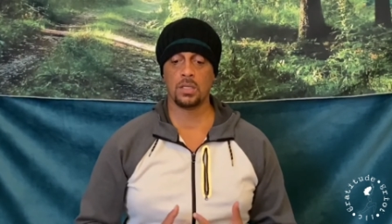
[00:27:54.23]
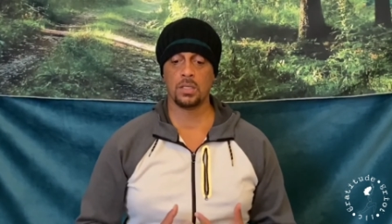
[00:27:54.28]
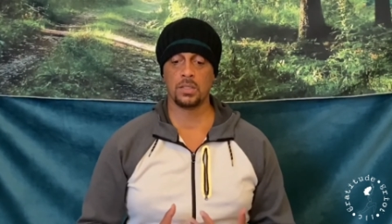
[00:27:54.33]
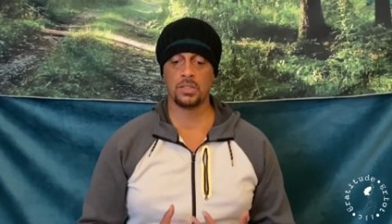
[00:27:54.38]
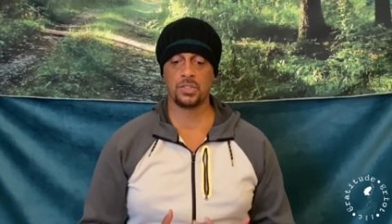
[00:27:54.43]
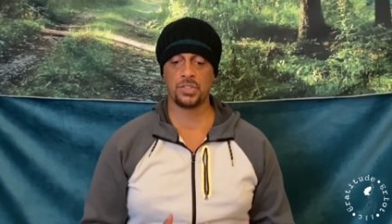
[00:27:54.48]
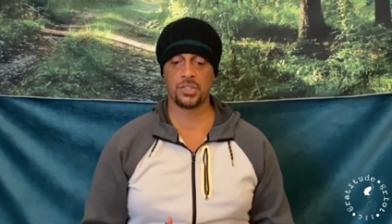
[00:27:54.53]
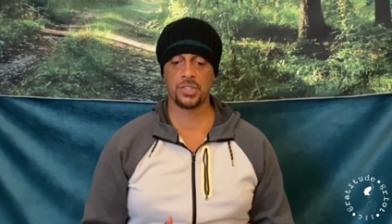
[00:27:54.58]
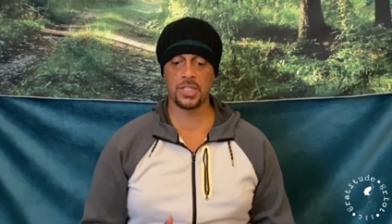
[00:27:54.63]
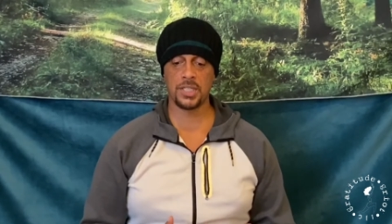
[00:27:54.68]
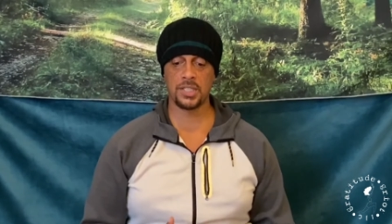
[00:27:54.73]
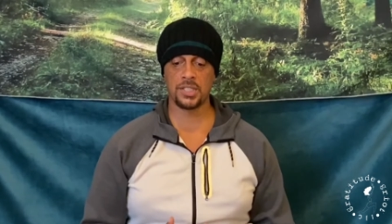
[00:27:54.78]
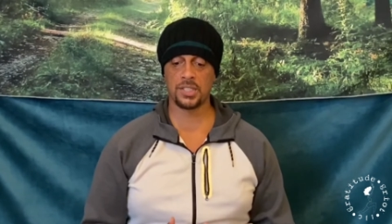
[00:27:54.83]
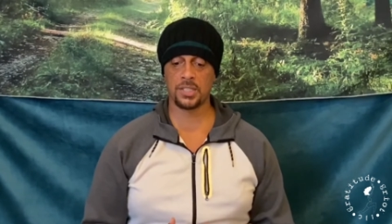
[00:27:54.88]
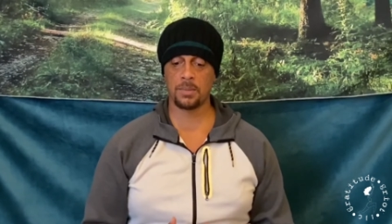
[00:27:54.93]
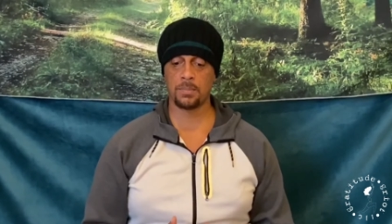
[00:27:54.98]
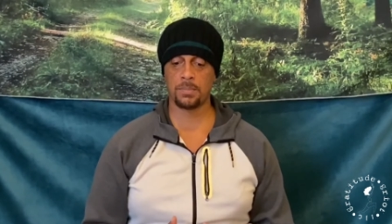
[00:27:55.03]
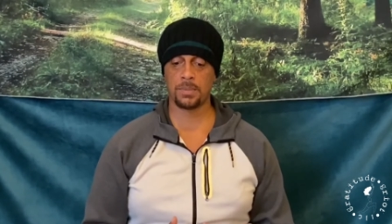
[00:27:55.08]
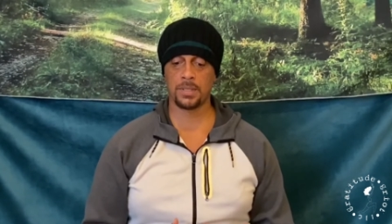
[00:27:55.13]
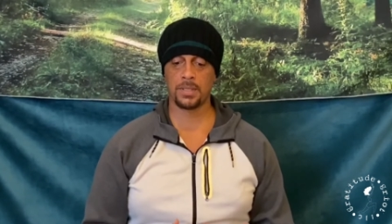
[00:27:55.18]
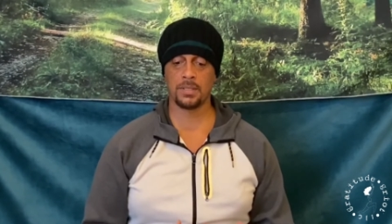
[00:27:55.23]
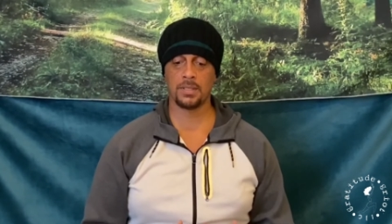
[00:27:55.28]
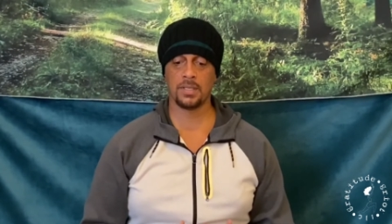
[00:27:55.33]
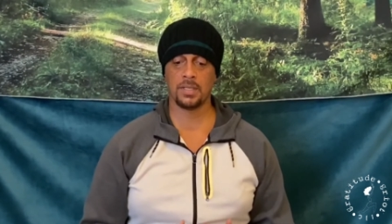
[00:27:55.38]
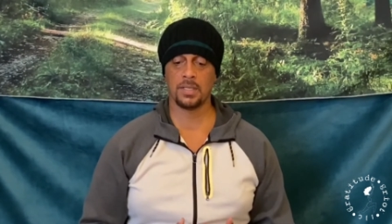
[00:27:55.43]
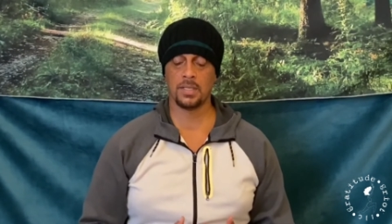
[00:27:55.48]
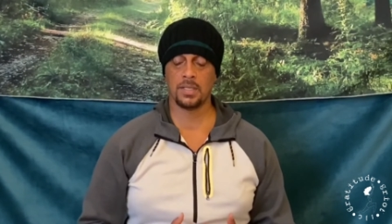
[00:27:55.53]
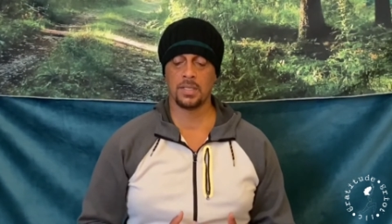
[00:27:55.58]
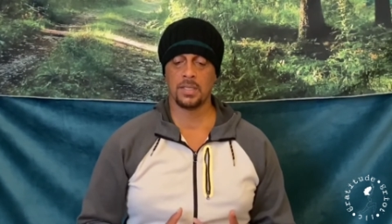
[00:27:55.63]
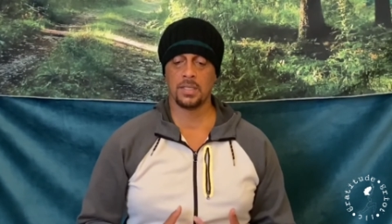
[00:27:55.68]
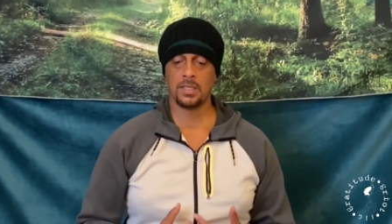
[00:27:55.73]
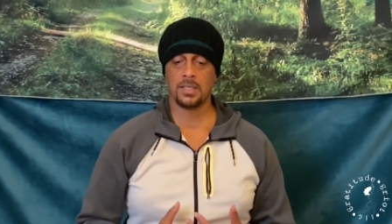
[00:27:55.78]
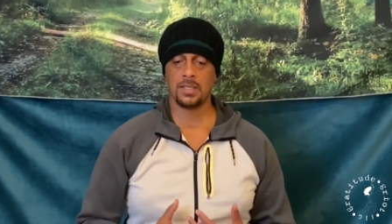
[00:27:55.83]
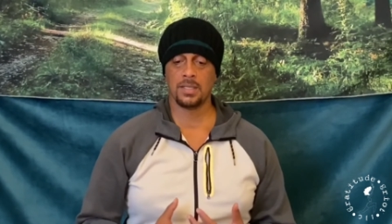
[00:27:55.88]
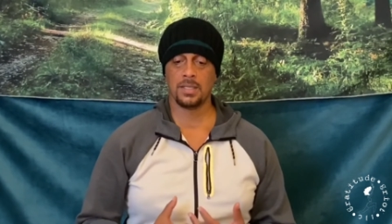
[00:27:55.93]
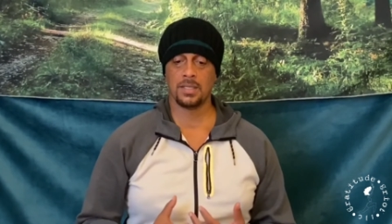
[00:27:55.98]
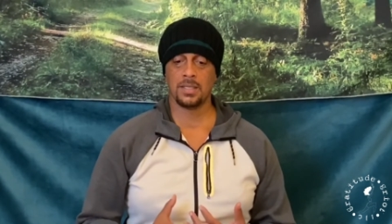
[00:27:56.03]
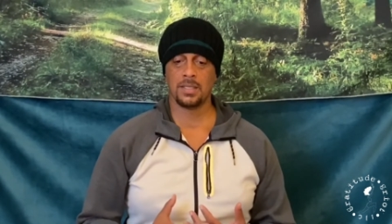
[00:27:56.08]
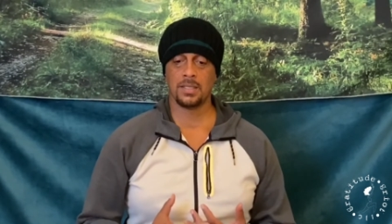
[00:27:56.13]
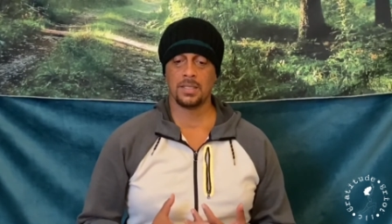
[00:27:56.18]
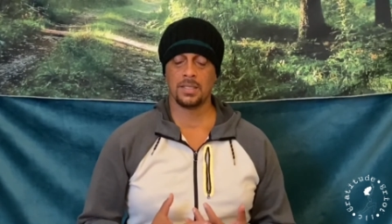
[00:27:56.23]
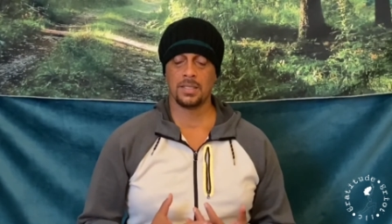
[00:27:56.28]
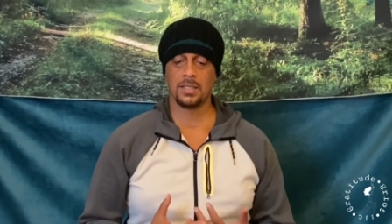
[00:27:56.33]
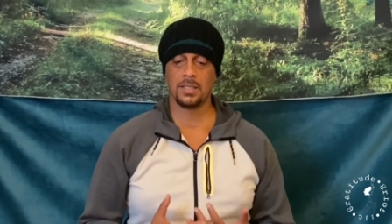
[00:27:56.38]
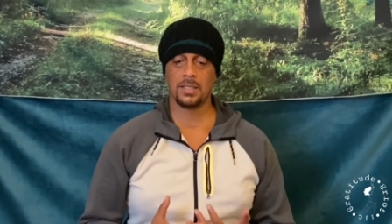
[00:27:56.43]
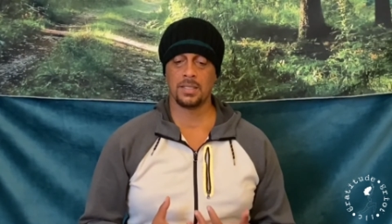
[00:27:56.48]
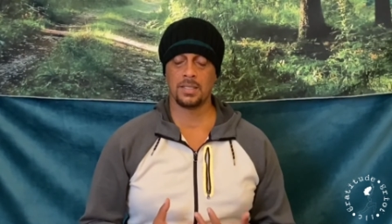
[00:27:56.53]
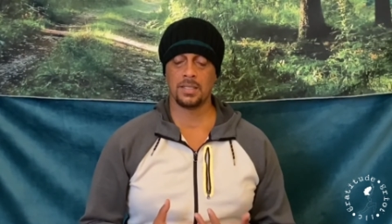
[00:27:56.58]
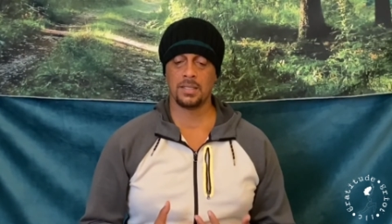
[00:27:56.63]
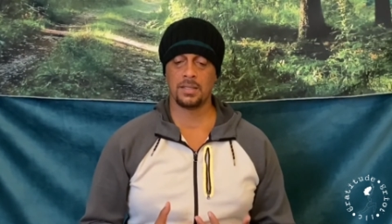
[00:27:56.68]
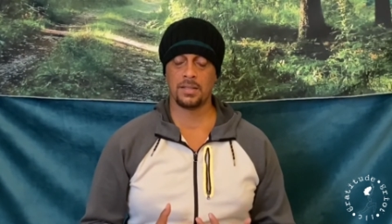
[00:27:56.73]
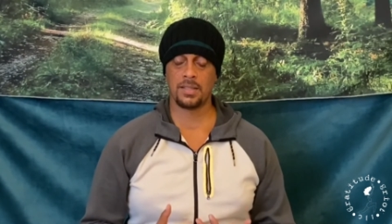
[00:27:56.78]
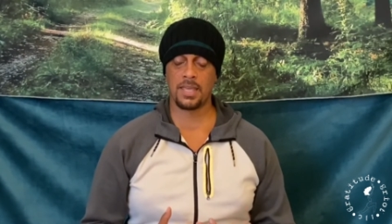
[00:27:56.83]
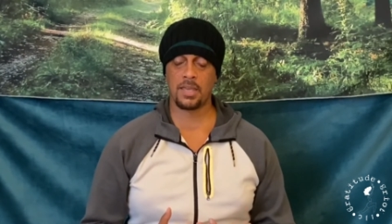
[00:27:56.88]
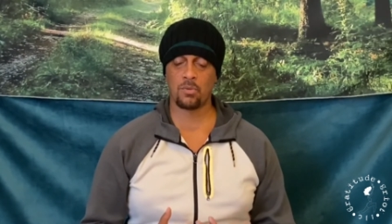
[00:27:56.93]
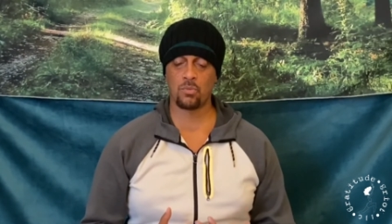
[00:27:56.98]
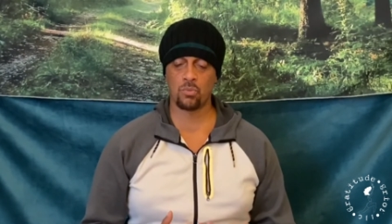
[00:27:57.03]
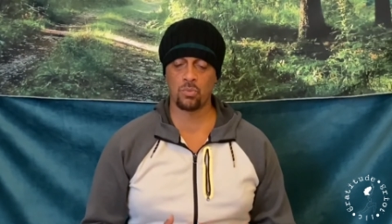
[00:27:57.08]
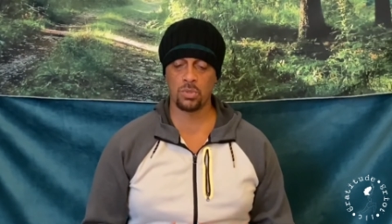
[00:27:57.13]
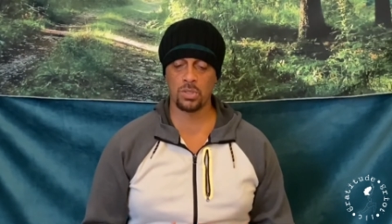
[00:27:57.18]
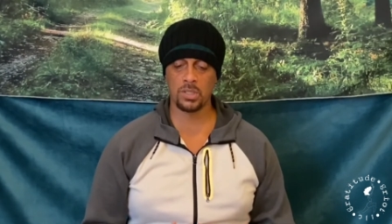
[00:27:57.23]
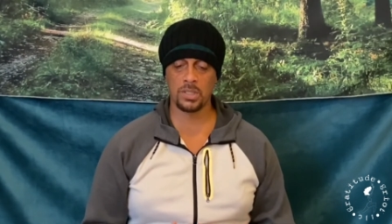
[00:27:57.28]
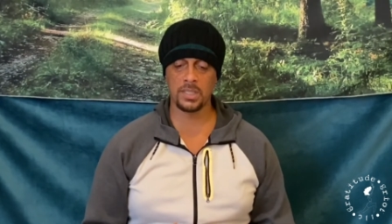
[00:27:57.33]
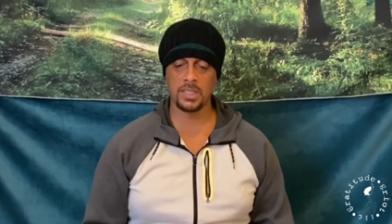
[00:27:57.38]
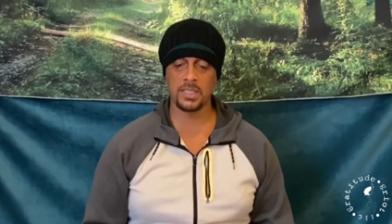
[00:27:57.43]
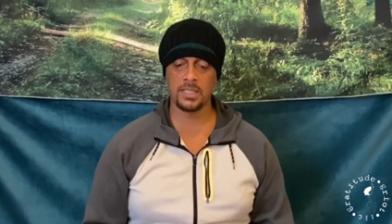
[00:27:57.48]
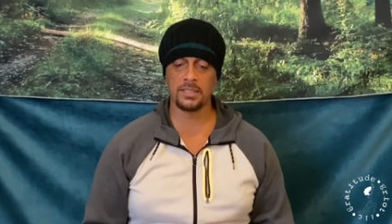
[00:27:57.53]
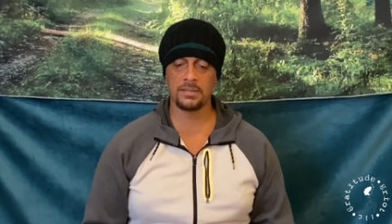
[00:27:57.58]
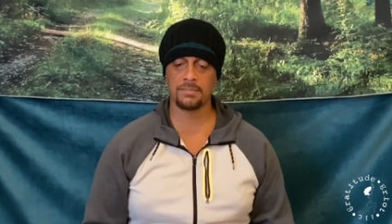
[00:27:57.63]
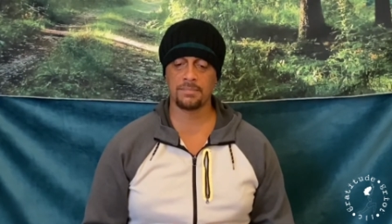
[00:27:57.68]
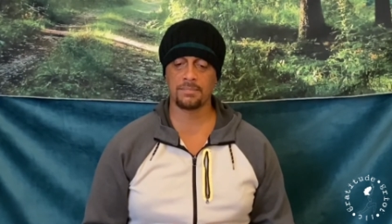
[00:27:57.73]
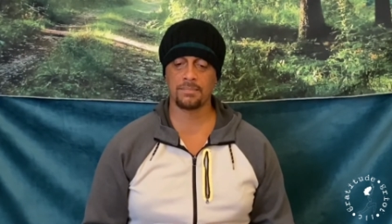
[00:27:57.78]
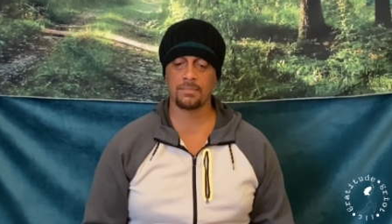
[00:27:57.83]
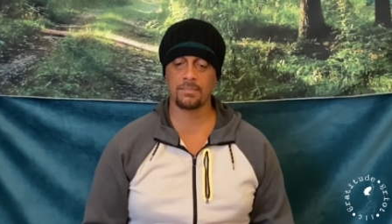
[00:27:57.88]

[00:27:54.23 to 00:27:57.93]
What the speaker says: see something that really